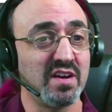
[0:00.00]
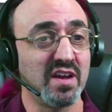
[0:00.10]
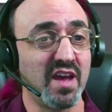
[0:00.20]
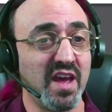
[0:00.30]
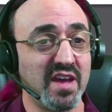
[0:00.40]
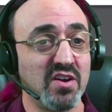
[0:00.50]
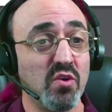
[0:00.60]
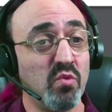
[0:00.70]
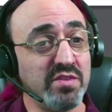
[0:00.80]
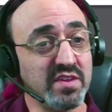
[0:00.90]
And oh,
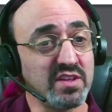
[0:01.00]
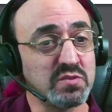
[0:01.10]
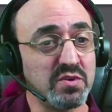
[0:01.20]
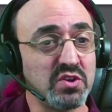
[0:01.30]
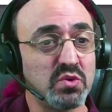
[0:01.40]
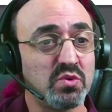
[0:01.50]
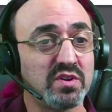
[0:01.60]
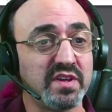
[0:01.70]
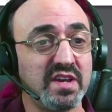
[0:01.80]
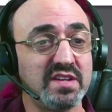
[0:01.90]
one thing that's pretty
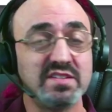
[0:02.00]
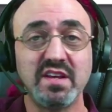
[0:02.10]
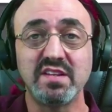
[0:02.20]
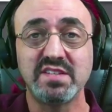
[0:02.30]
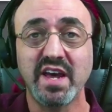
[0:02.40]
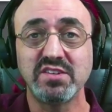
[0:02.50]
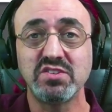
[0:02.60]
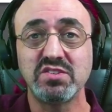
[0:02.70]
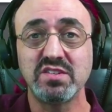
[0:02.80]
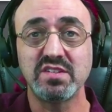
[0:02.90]
cool is it
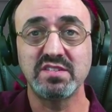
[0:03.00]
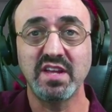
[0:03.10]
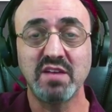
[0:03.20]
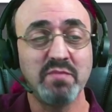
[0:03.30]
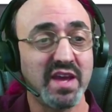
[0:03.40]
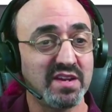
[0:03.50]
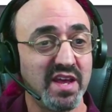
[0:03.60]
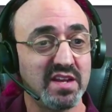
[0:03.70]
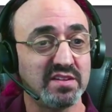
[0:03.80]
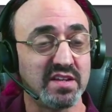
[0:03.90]
attaches to the stand
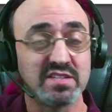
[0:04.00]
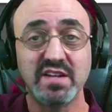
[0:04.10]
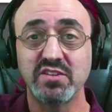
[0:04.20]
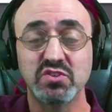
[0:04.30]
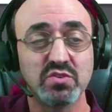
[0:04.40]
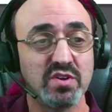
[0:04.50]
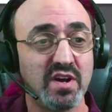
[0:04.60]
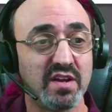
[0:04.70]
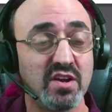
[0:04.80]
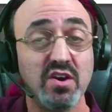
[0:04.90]
magnetically. It's not screwed
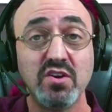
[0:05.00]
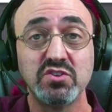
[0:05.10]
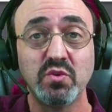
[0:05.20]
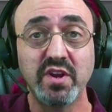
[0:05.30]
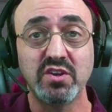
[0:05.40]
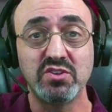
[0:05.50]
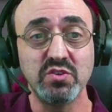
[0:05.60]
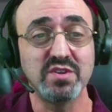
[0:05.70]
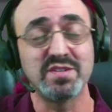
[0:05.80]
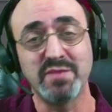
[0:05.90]
on. So what I could
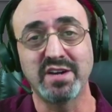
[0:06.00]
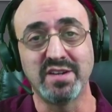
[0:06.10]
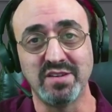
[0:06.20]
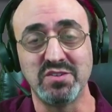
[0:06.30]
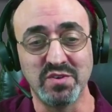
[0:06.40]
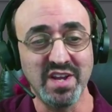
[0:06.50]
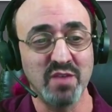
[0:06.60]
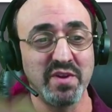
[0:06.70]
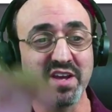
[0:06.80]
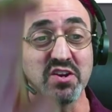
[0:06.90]
do is, I'm not going to do it now,
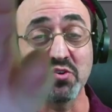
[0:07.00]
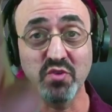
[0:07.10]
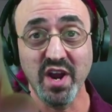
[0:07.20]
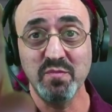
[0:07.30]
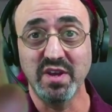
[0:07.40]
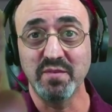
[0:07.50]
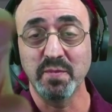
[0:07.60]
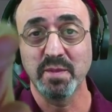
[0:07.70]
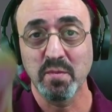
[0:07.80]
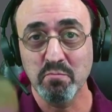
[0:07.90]
but I can grab it,
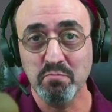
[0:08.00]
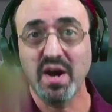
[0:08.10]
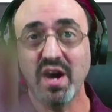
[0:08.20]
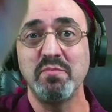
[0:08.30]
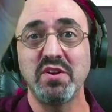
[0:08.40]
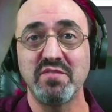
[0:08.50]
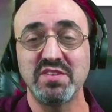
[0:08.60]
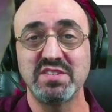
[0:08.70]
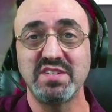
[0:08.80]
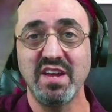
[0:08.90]
pop it off
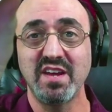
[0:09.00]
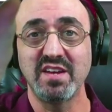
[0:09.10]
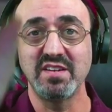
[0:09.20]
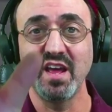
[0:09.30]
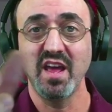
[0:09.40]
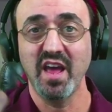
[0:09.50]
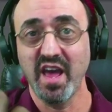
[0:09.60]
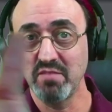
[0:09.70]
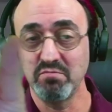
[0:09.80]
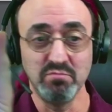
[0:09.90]
the stand,
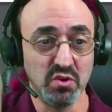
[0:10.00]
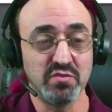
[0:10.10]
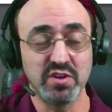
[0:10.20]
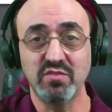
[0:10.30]
and move it